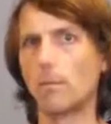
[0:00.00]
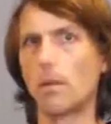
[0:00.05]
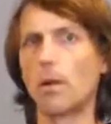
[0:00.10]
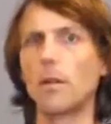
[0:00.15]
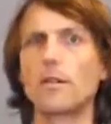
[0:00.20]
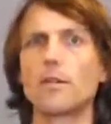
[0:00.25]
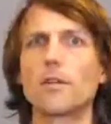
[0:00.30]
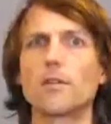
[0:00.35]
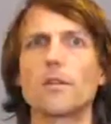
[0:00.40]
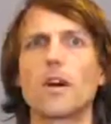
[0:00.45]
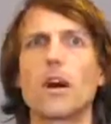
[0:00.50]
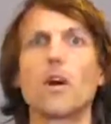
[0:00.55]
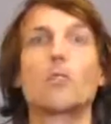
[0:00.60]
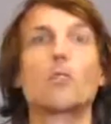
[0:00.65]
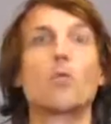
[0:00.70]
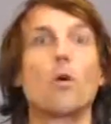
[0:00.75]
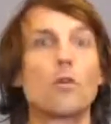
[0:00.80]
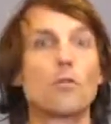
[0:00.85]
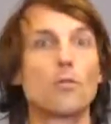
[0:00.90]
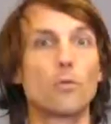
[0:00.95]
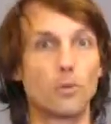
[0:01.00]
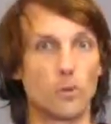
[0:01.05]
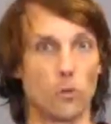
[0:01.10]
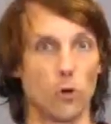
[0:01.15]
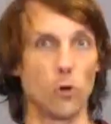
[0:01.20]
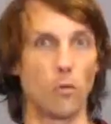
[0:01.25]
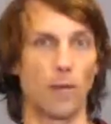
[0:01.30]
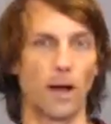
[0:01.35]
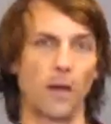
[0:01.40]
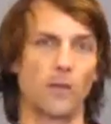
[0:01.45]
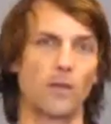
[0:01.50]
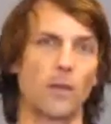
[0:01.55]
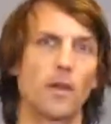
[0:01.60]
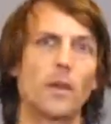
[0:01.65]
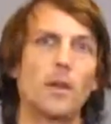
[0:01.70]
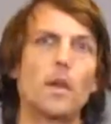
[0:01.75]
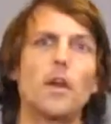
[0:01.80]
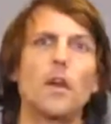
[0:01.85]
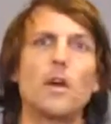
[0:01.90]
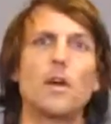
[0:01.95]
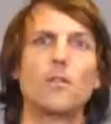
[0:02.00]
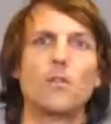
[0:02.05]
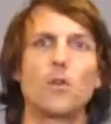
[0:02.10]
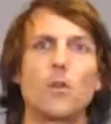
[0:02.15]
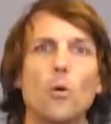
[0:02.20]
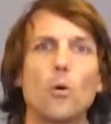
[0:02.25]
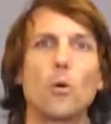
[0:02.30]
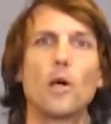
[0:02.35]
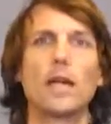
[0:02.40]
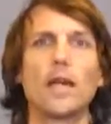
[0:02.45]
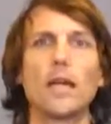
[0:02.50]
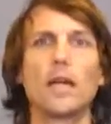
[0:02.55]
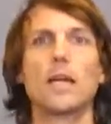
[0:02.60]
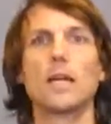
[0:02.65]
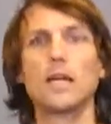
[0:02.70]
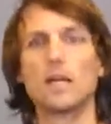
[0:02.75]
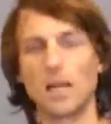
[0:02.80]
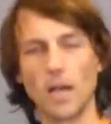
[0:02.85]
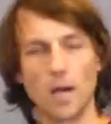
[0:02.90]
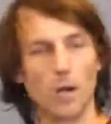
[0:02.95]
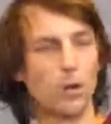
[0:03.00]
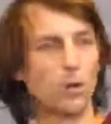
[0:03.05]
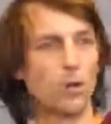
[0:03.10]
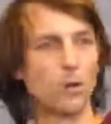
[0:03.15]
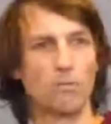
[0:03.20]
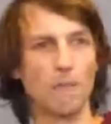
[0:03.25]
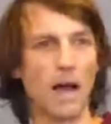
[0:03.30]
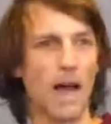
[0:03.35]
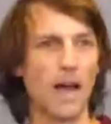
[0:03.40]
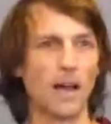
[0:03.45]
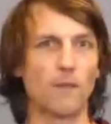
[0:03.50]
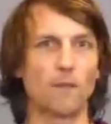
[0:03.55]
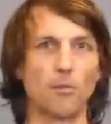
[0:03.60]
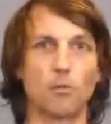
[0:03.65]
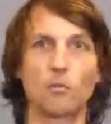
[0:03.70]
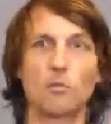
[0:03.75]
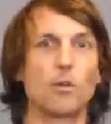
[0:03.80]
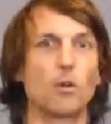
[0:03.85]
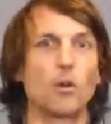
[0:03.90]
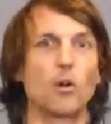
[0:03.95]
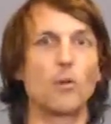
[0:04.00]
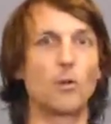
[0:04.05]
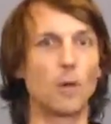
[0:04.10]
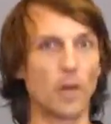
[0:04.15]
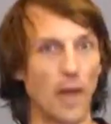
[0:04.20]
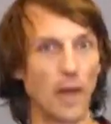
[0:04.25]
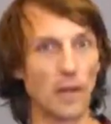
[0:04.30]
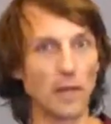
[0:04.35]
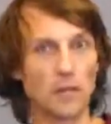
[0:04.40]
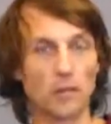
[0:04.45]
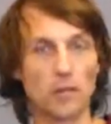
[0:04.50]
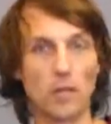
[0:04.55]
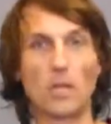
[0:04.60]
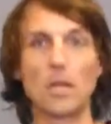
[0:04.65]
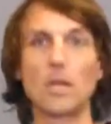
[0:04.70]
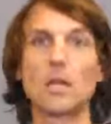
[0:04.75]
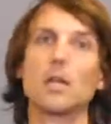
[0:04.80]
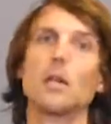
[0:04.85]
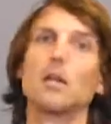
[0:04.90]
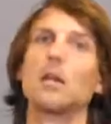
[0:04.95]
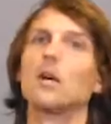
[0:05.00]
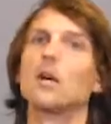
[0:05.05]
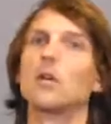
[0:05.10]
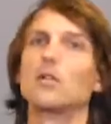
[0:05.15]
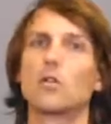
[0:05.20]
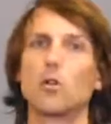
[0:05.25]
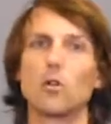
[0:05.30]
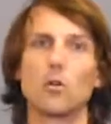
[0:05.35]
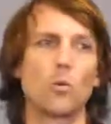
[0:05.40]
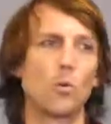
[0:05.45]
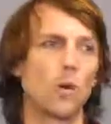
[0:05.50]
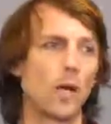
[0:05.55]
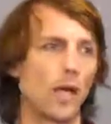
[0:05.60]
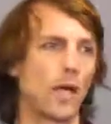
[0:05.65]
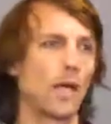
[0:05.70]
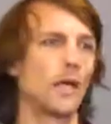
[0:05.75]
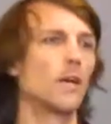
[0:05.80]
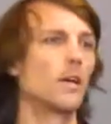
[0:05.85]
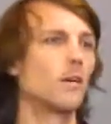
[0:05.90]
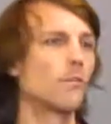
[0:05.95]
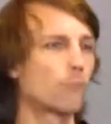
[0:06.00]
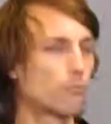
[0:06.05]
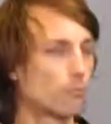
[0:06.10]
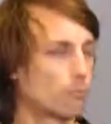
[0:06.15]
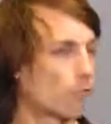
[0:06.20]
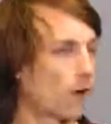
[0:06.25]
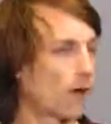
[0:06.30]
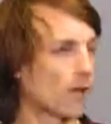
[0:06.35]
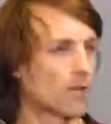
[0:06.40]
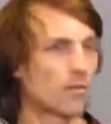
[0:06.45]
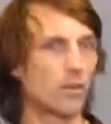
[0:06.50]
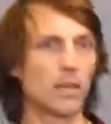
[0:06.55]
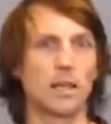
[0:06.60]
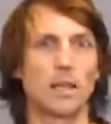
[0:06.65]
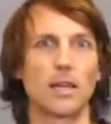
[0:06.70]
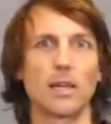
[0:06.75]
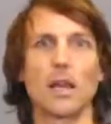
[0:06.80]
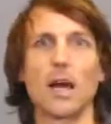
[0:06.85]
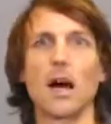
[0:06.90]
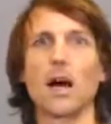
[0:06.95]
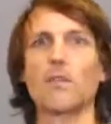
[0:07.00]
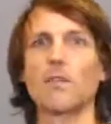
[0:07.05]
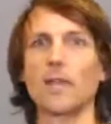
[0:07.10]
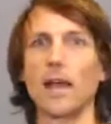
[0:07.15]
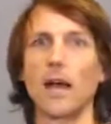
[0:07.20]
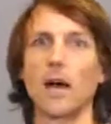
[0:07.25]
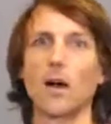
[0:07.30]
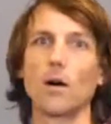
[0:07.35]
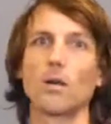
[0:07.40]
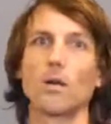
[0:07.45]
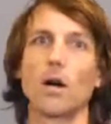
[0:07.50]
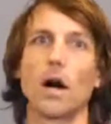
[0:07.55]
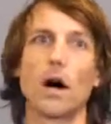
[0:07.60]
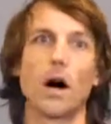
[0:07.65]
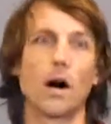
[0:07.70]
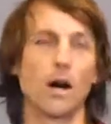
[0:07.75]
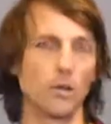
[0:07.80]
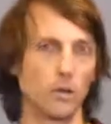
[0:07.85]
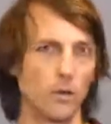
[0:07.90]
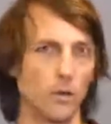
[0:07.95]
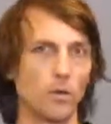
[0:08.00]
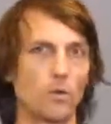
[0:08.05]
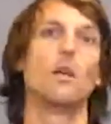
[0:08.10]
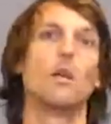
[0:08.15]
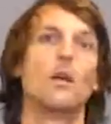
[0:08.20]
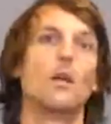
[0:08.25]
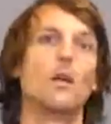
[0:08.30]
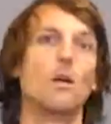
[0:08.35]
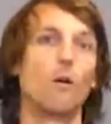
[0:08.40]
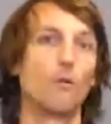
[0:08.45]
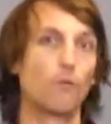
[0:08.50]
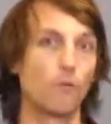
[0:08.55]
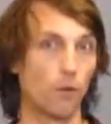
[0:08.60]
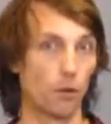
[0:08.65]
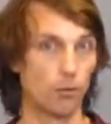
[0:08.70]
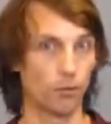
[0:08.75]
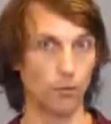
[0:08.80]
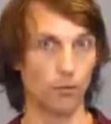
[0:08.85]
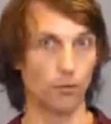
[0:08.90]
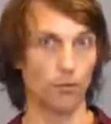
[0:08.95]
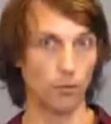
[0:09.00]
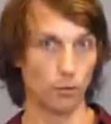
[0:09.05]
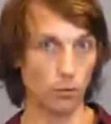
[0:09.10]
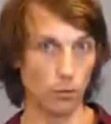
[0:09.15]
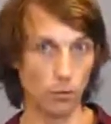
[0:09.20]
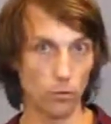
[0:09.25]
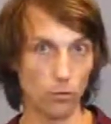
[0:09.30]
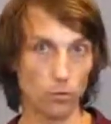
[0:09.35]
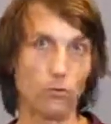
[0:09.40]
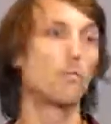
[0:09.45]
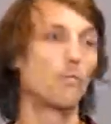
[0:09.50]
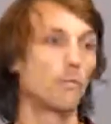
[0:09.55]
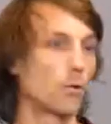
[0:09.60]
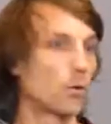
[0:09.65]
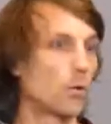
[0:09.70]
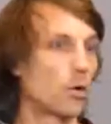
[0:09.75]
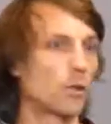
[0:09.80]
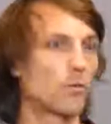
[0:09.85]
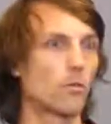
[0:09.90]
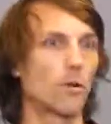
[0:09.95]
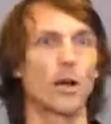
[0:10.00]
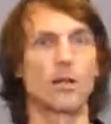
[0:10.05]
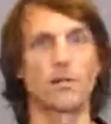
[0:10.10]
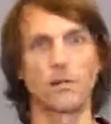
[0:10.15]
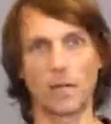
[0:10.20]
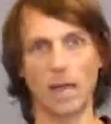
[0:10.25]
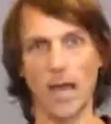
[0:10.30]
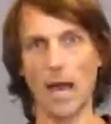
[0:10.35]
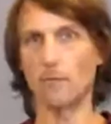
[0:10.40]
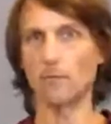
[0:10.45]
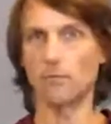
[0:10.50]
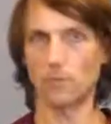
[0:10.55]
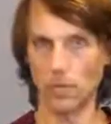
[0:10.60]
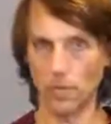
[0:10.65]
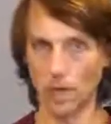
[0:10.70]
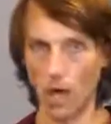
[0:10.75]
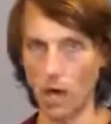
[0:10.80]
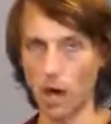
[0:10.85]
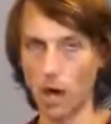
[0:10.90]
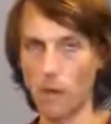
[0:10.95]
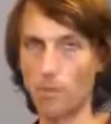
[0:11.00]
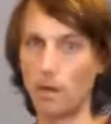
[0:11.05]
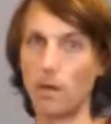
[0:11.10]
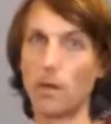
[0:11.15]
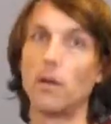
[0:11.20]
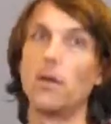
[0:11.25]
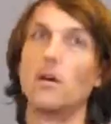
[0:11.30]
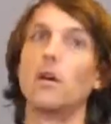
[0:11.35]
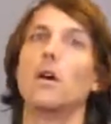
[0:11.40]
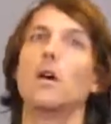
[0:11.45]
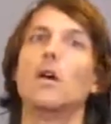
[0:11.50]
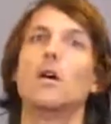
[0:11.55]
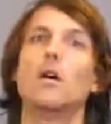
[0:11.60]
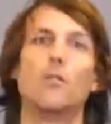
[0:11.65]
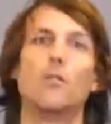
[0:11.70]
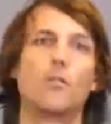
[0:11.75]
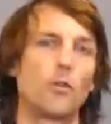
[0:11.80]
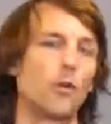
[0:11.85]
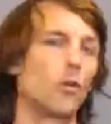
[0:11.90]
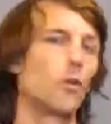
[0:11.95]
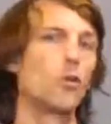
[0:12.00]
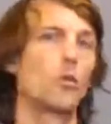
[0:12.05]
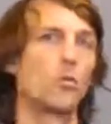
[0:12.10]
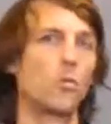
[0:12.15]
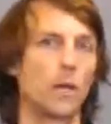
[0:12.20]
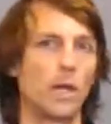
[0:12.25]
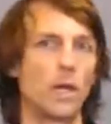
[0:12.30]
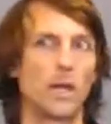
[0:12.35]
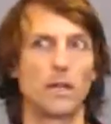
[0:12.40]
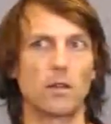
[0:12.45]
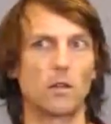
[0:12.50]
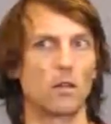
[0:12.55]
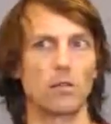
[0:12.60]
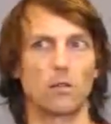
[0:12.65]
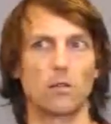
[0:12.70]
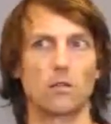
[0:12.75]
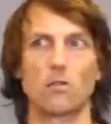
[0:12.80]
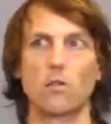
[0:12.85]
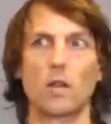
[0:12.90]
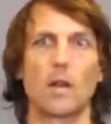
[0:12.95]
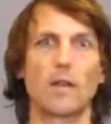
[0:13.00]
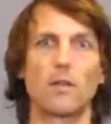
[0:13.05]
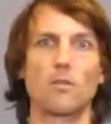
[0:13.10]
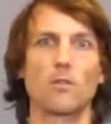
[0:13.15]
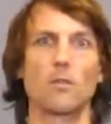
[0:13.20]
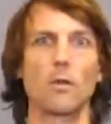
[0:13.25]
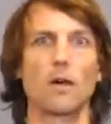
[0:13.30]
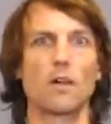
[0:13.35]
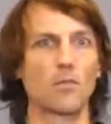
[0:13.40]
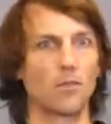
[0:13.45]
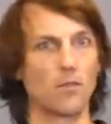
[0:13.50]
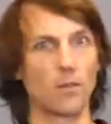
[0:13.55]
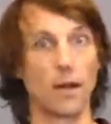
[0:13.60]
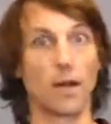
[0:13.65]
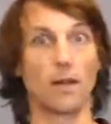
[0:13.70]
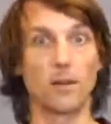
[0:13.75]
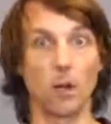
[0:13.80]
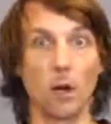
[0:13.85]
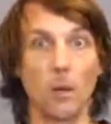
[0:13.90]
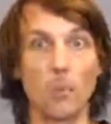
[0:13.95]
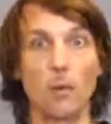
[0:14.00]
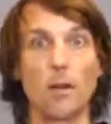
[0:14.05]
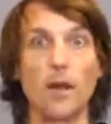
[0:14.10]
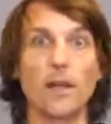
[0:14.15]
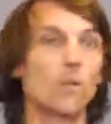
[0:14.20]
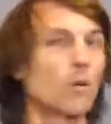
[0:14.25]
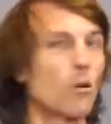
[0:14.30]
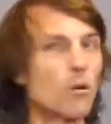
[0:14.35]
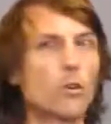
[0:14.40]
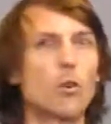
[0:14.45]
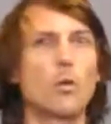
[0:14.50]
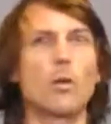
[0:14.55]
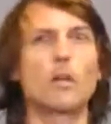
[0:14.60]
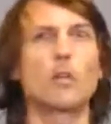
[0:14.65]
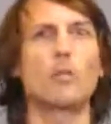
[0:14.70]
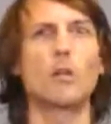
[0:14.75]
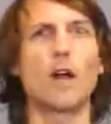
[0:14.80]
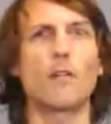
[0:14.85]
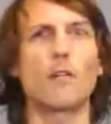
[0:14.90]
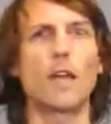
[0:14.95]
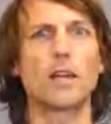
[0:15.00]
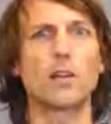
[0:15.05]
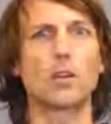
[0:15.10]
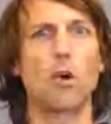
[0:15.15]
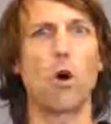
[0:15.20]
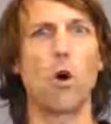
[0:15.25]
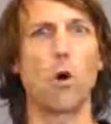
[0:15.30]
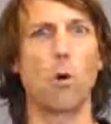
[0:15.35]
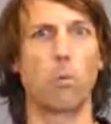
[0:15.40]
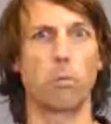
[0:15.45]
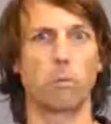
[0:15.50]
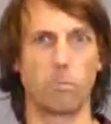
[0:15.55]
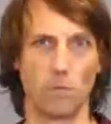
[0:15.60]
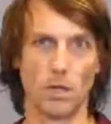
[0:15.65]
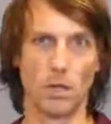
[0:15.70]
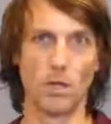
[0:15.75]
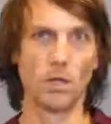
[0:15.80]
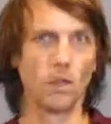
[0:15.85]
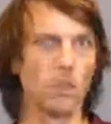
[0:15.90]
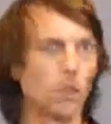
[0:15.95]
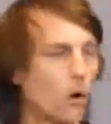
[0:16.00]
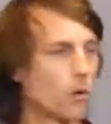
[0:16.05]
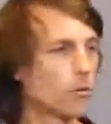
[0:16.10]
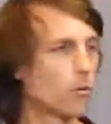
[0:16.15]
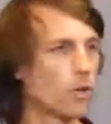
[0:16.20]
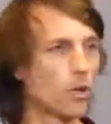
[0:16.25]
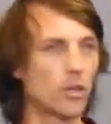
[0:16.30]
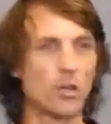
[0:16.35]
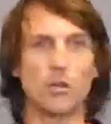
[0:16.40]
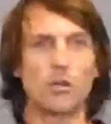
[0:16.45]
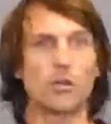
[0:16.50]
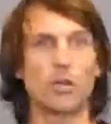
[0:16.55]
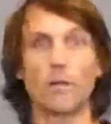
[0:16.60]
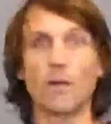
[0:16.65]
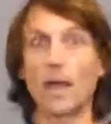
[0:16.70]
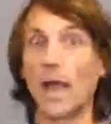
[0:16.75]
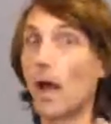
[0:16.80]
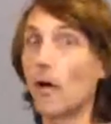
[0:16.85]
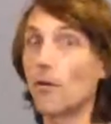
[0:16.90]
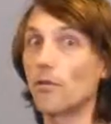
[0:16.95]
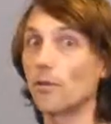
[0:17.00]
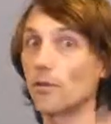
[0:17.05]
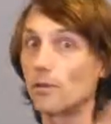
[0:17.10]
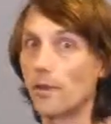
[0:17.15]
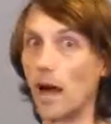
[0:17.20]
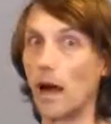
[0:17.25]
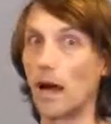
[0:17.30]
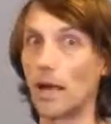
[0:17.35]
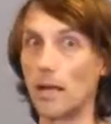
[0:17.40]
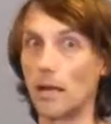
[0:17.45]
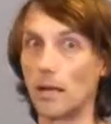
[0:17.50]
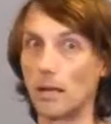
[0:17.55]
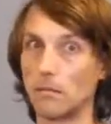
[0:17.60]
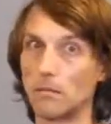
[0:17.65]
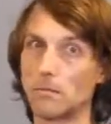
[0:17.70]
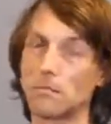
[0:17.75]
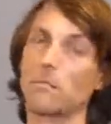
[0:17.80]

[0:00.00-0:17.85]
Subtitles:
Politics asks, what do we do about it? Do we go mad for renewable energy? Do we drastically cut down our use of fossil fuels? Do we try to capture carbon? Do we just change the way society operates? Or do we do nothing at all? Or do we do something else entirely?